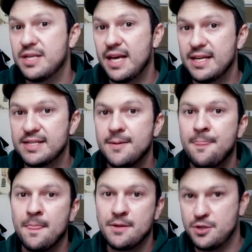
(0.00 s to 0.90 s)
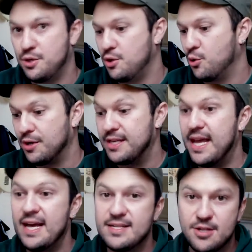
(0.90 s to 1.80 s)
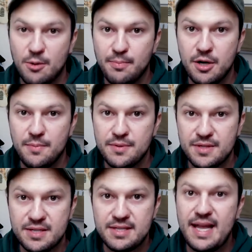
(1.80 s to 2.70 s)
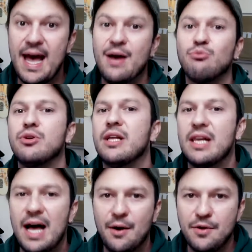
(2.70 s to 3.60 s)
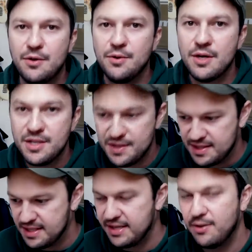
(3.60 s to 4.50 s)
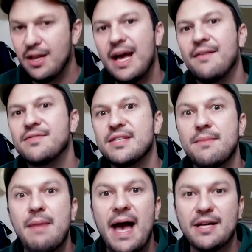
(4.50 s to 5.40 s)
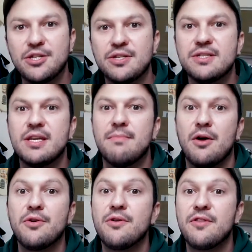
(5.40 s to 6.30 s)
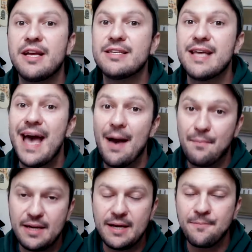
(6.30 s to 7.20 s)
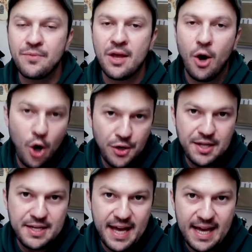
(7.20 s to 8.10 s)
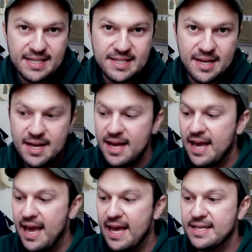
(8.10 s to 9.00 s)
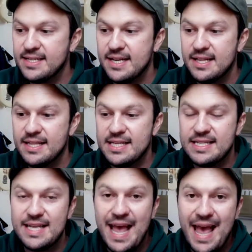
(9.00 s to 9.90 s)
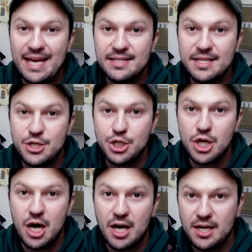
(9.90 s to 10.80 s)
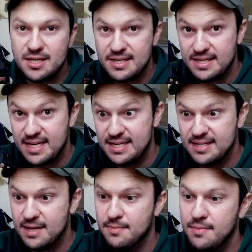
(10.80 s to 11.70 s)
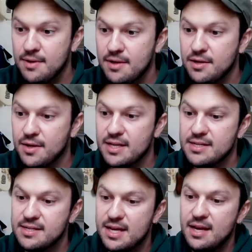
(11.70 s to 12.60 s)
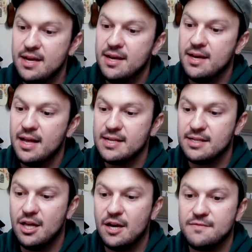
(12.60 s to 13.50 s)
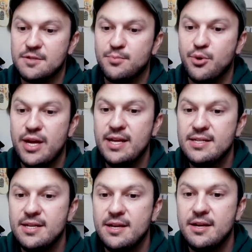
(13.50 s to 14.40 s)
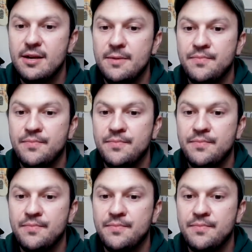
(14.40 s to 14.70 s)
it to your desktop purposes, that would allow you to still have some action, some other things happening on the desk. And this anti-shock system, you can see, has a lot of springs here